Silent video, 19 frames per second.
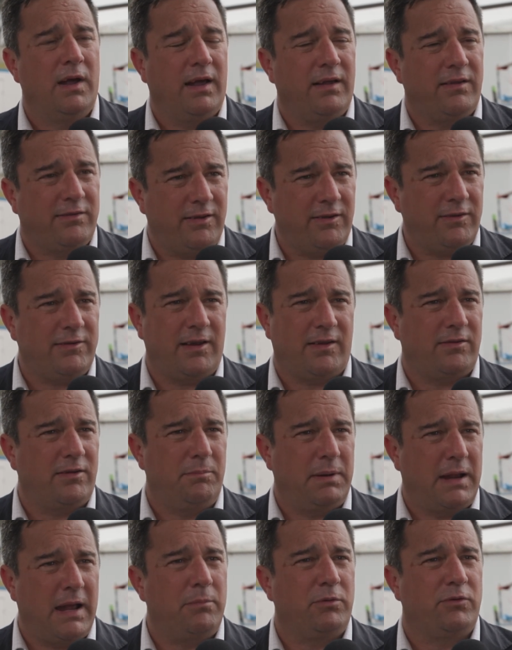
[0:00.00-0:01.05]
assist us in
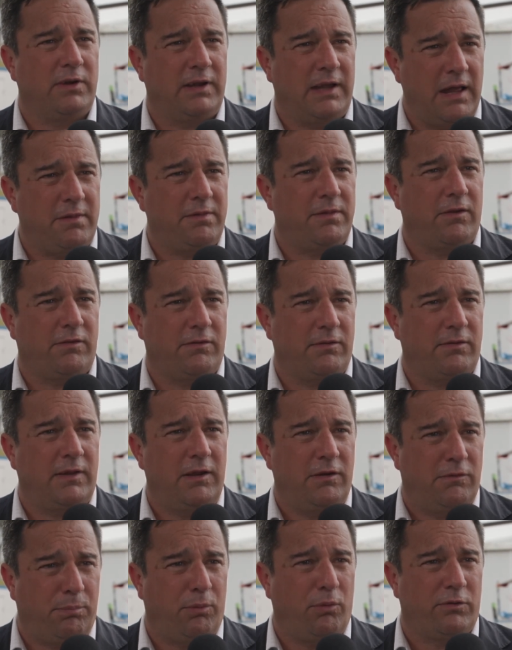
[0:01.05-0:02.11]
being able to get
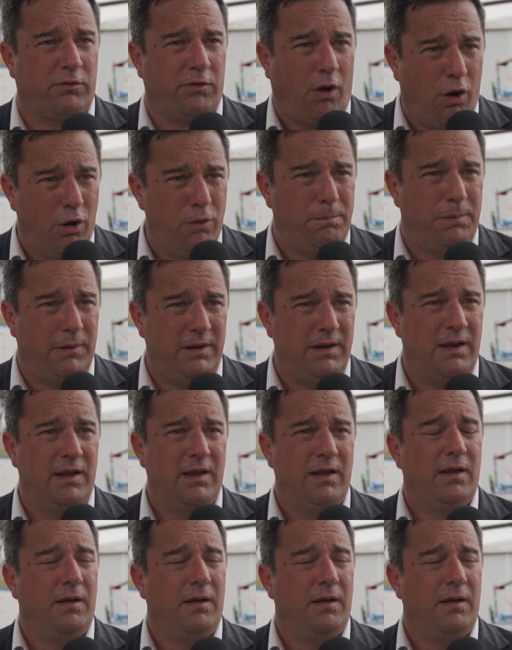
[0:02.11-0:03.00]
these ports open,